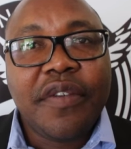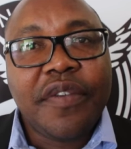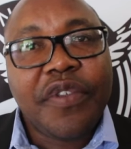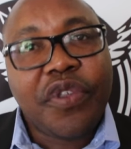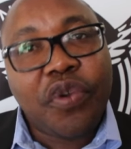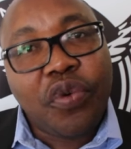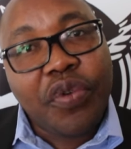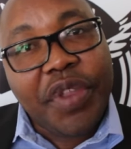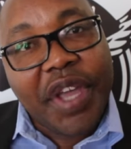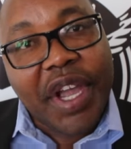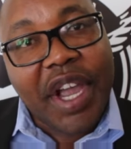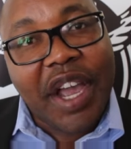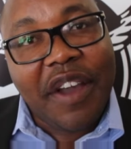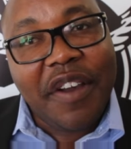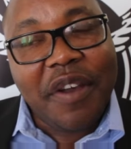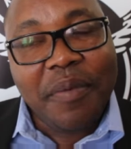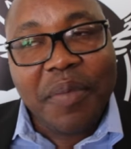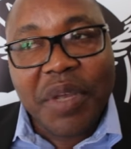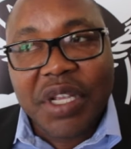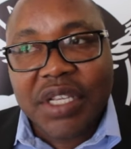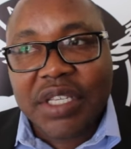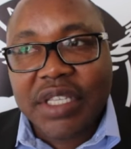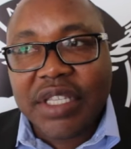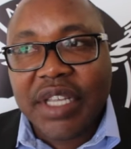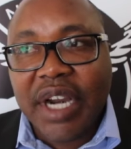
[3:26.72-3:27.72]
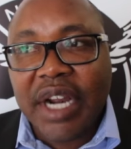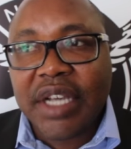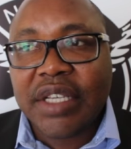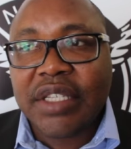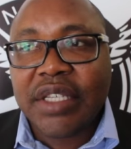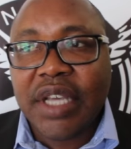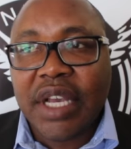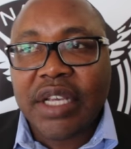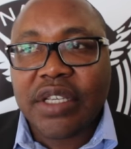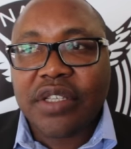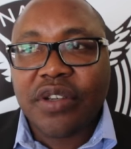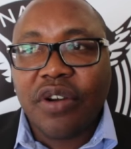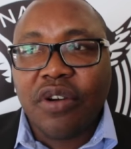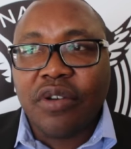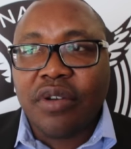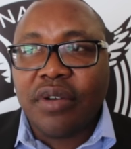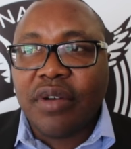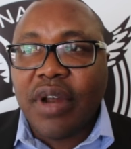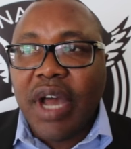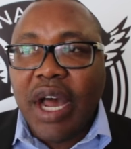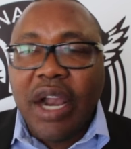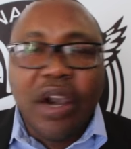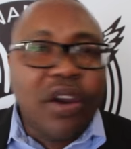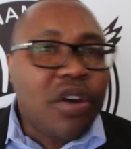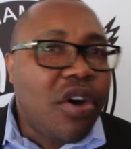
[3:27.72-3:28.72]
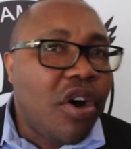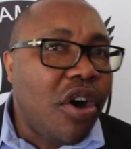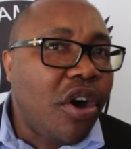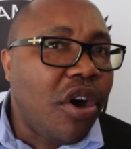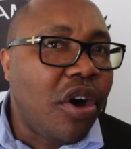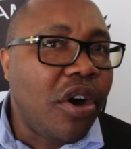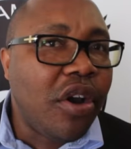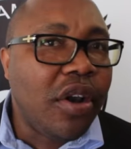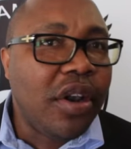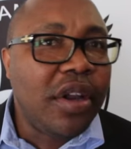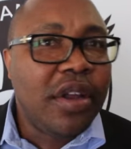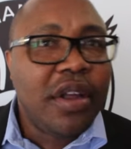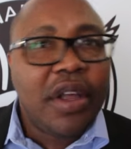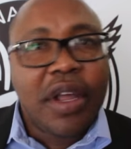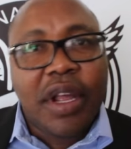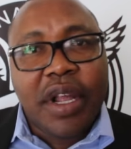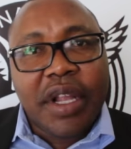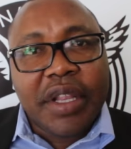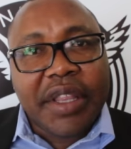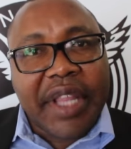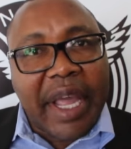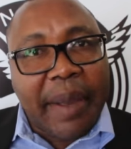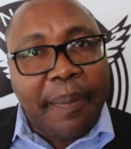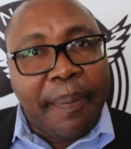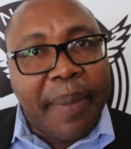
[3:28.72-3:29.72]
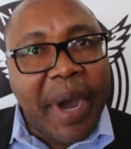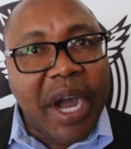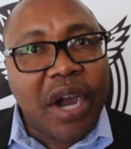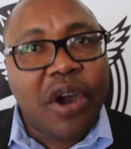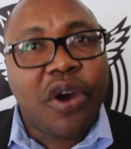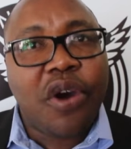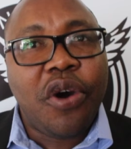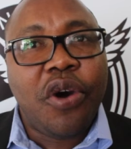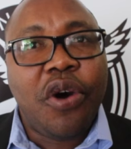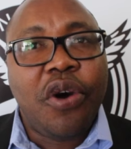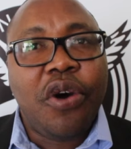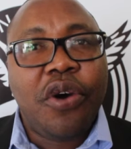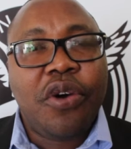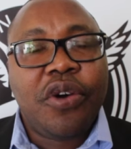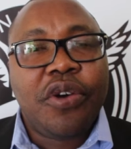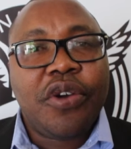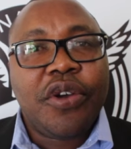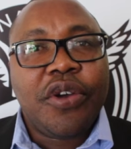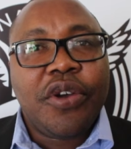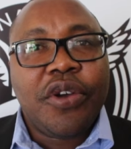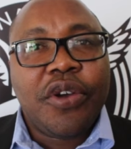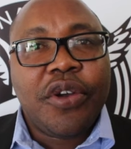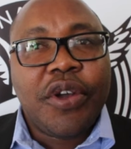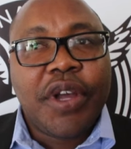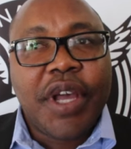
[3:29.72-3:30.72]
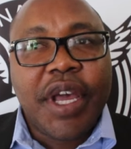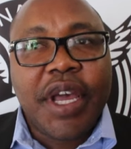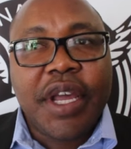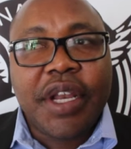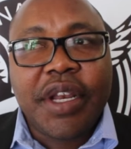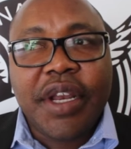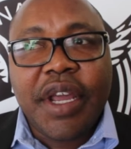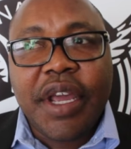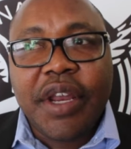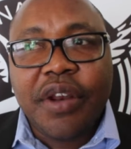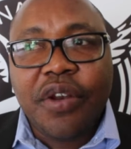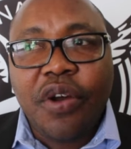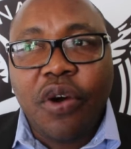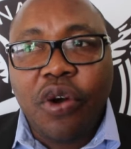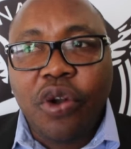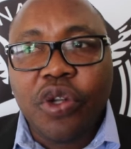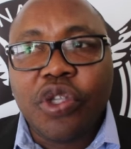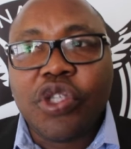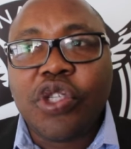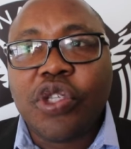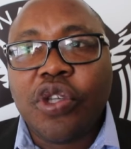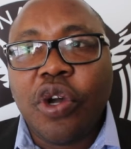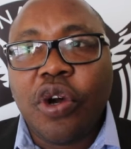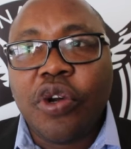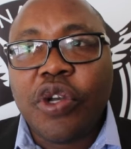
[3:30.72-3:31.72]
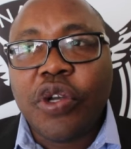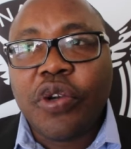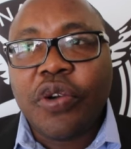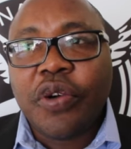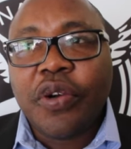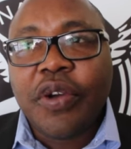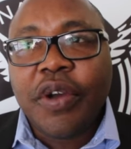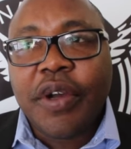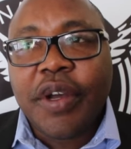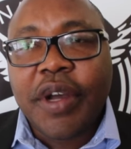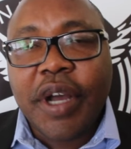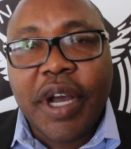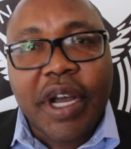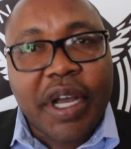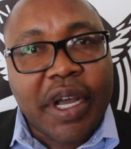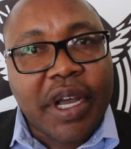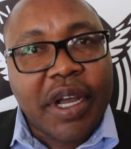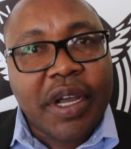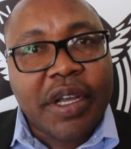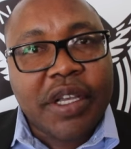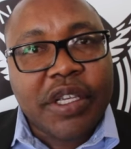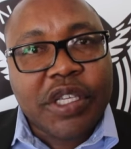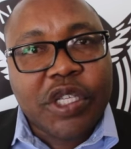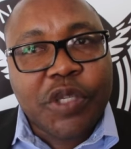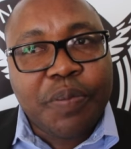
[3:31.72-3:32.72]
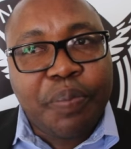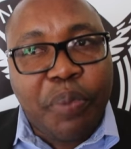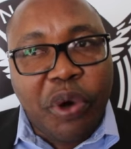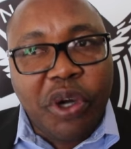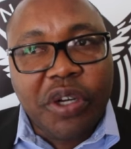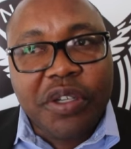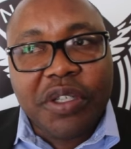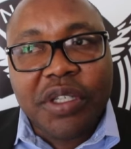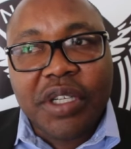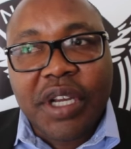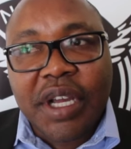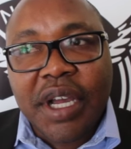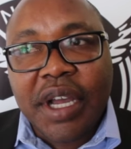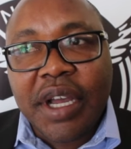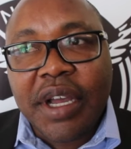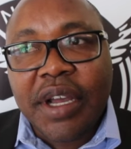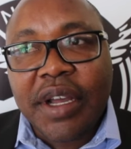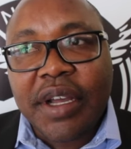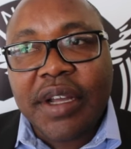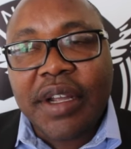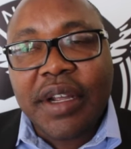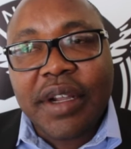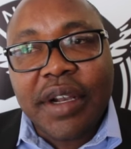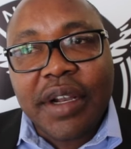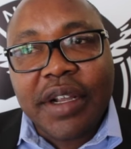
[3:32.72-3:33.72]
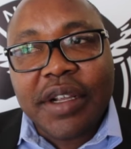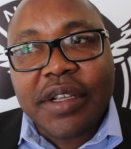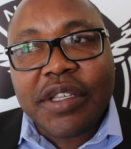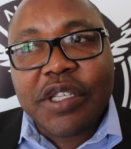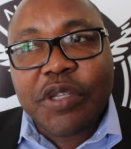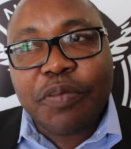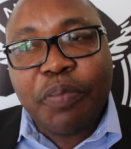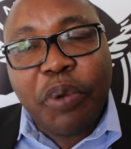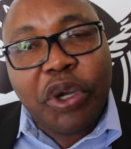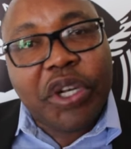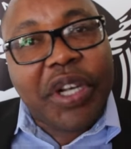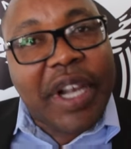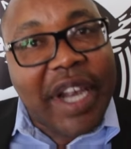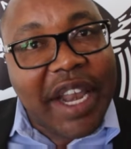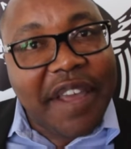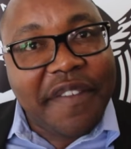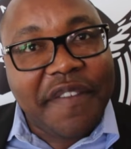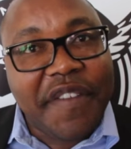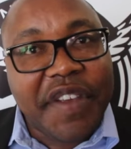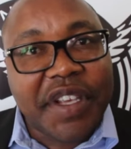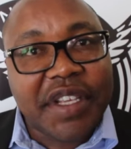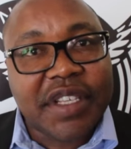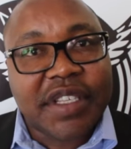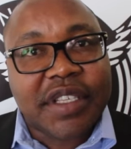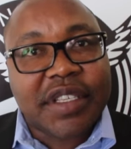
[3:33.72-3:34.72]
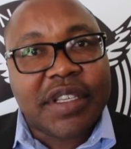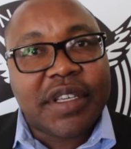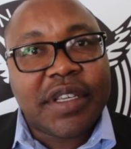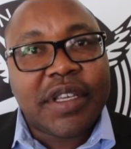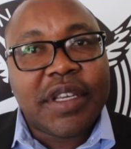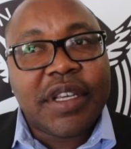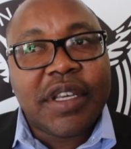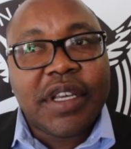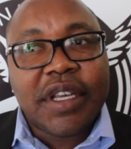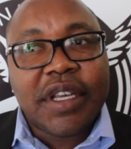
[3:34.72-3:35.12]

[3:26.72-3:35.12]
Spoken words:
through the government structures on alcohol, tobacco, and also sport levies.